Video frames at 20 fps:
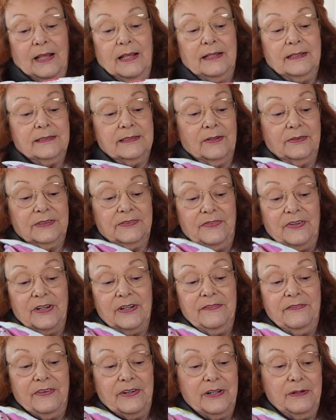So it's
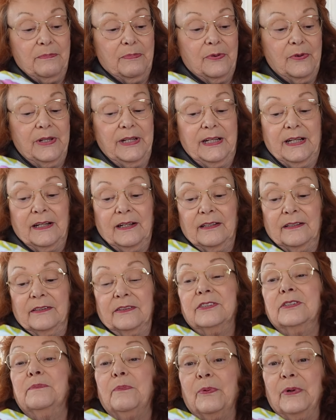very, very pretty color,
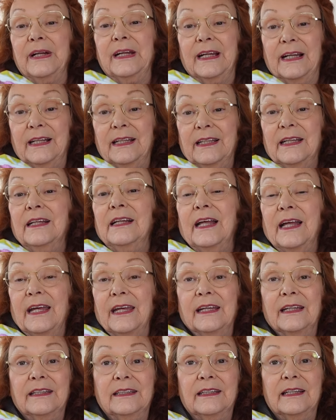spring.
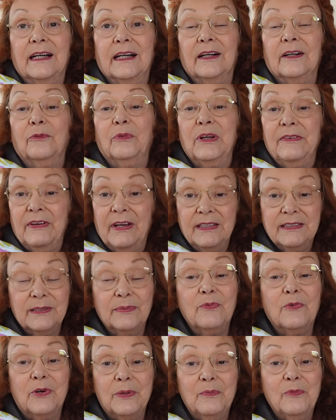And we've had
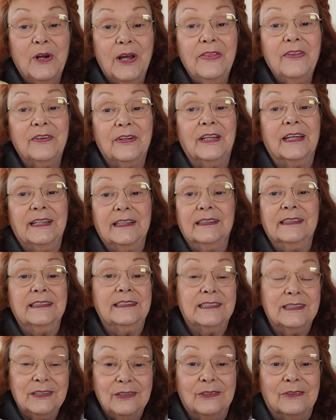some warm weather lately
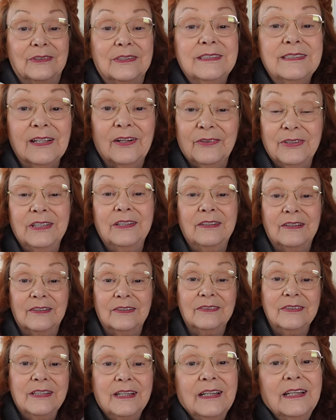too. So, you
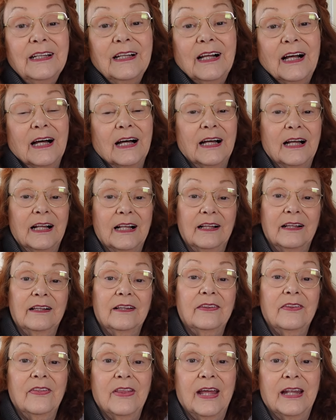know,
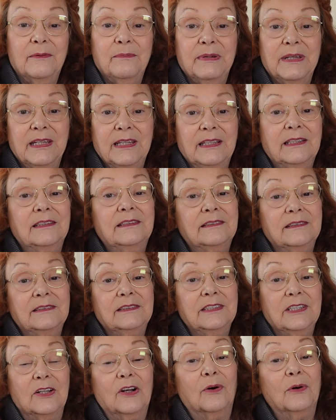that'll be,
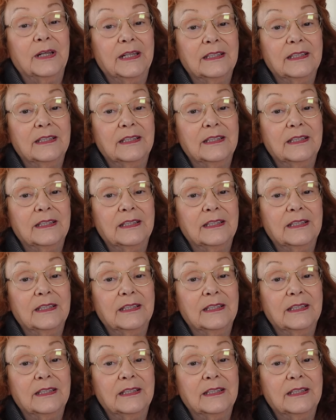you know,